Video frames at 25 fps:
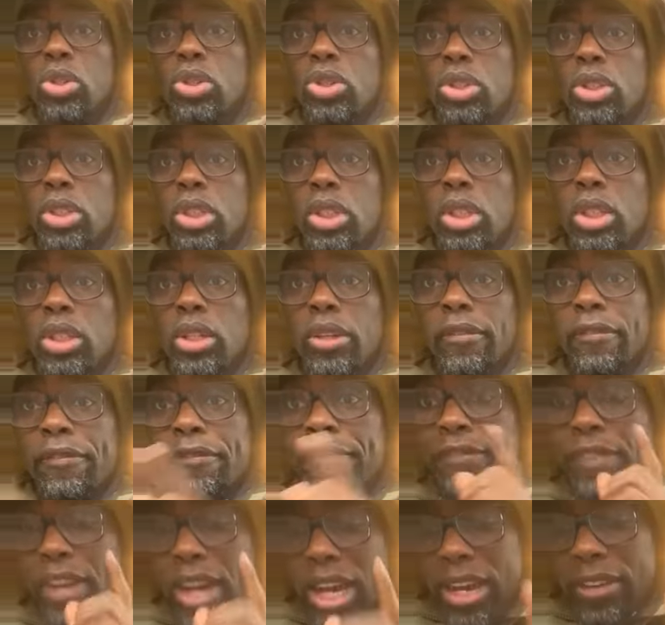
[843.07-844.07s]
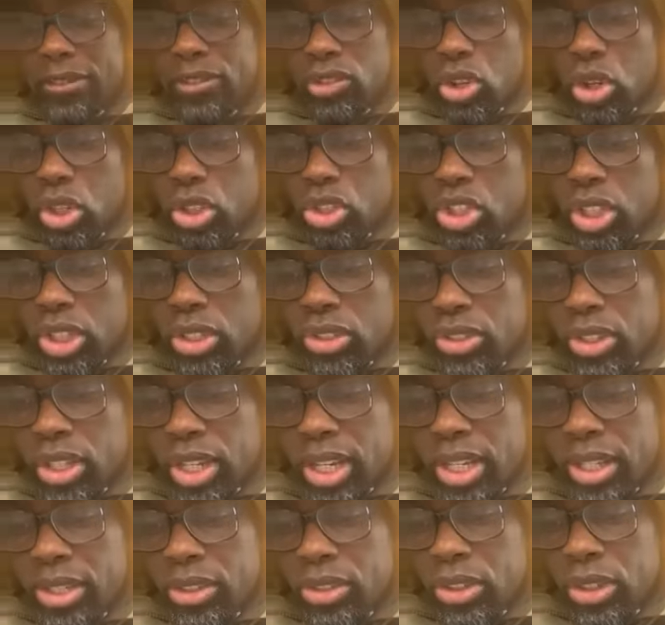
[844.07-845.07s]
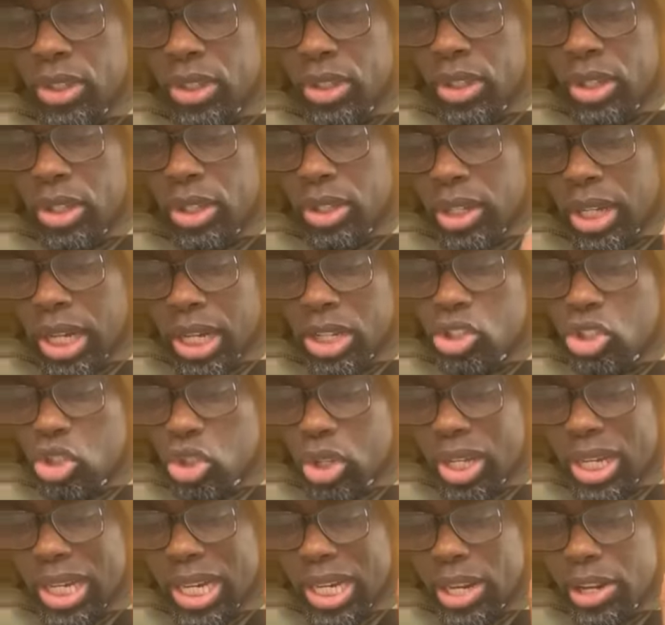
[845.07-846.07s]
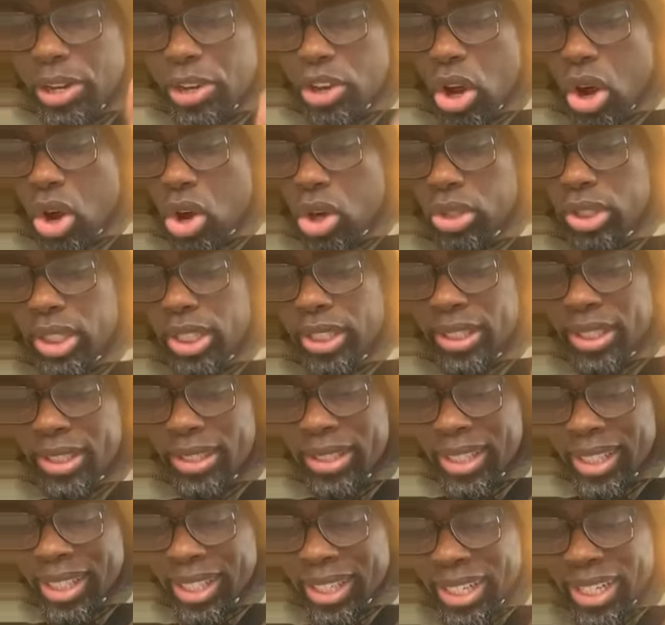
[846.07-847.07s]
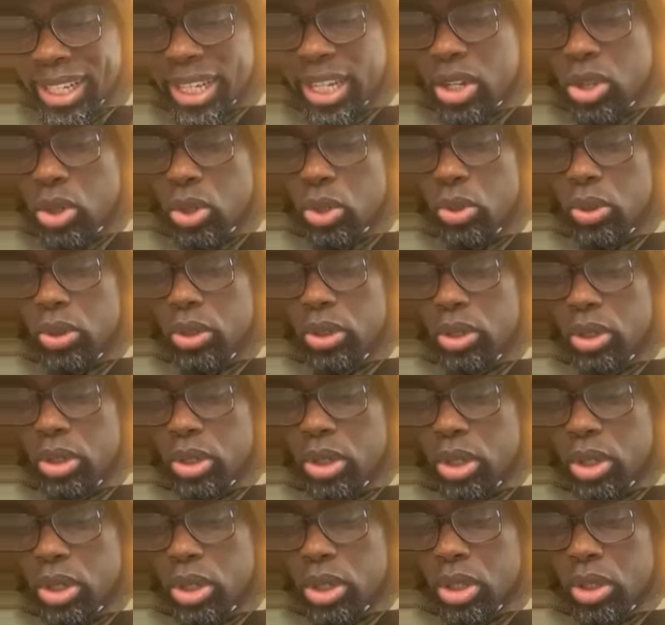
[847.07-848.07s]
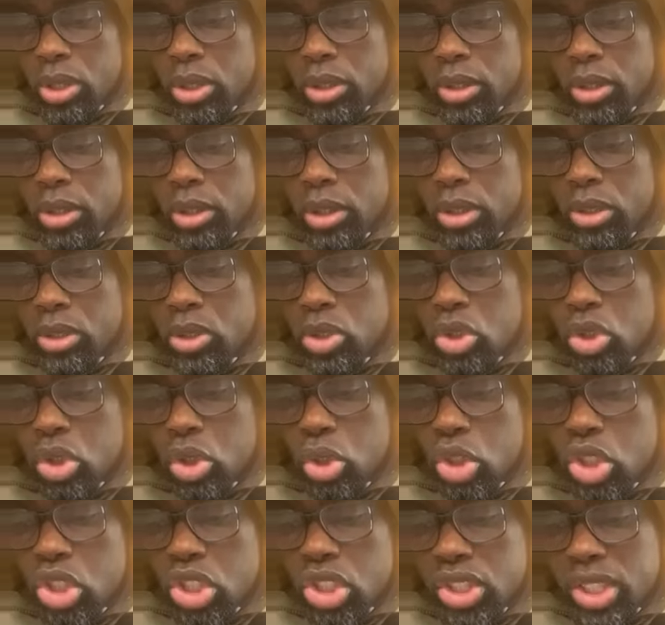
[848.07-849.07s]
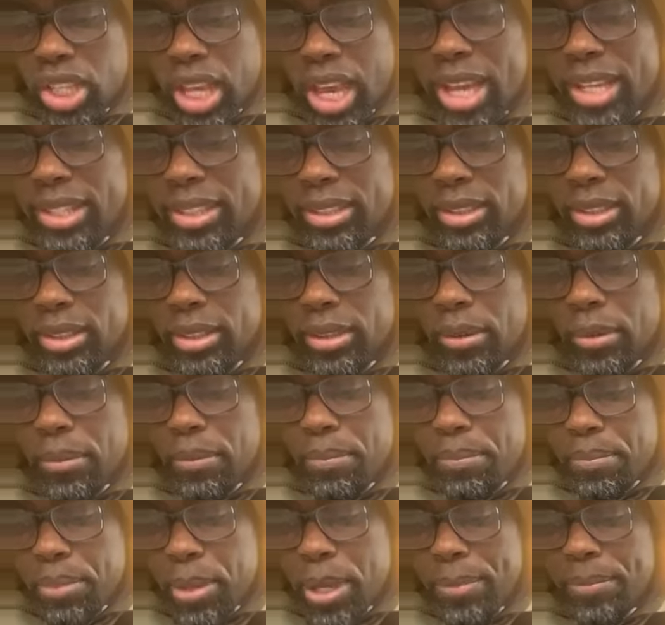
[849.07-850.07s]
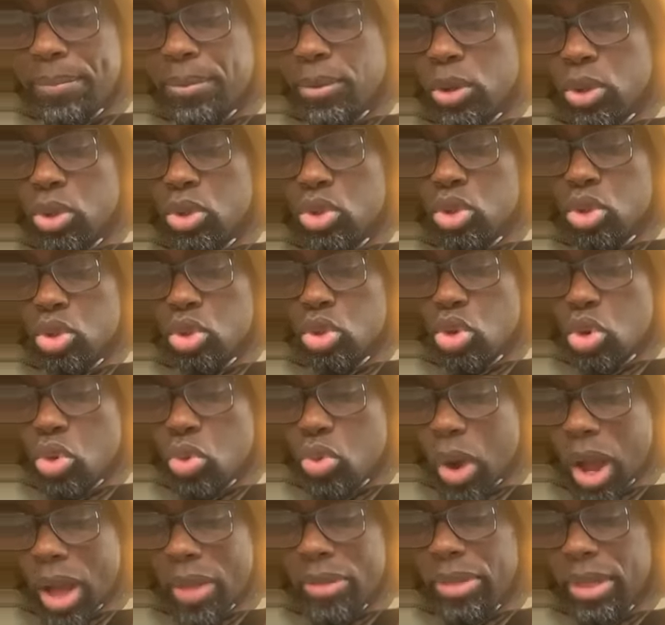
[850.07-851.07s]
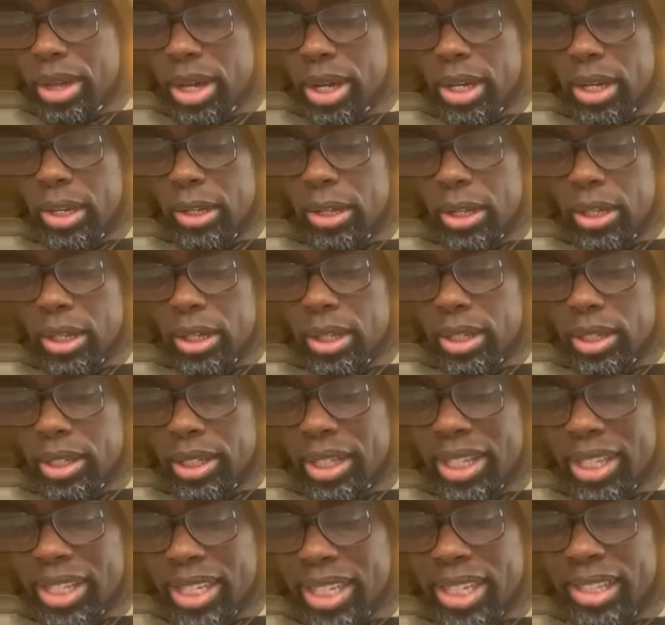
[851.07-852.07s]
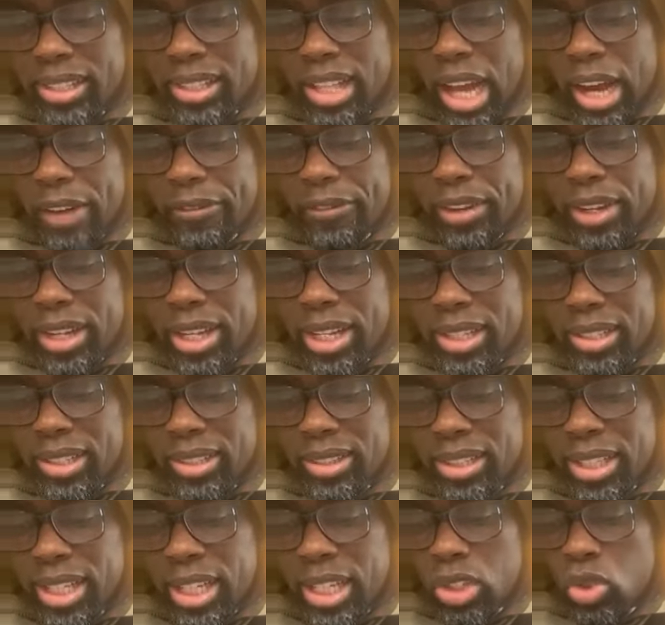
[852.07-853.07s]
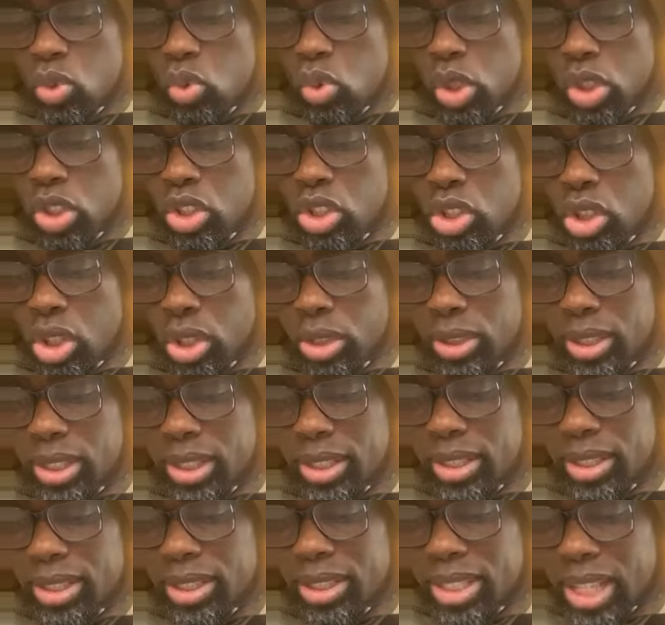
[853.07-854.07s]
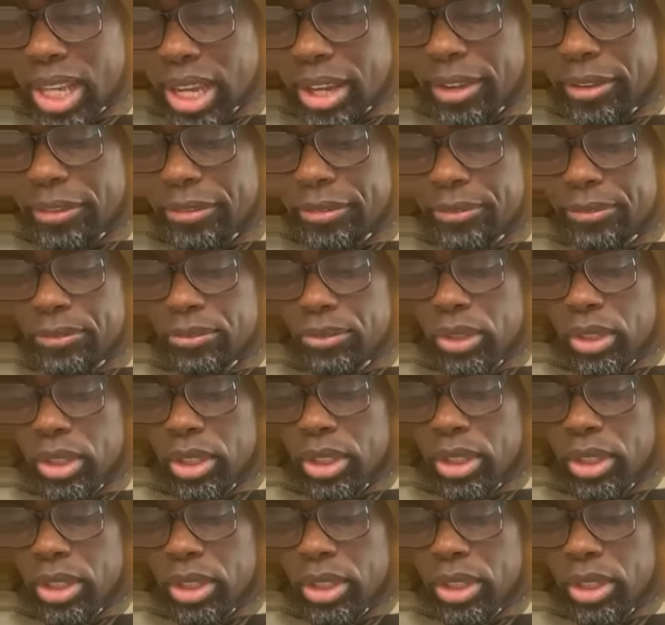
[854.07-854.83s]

Court, five judges, says that you cannot, it is illegal to send people to Rwanda. The East African state was not safe,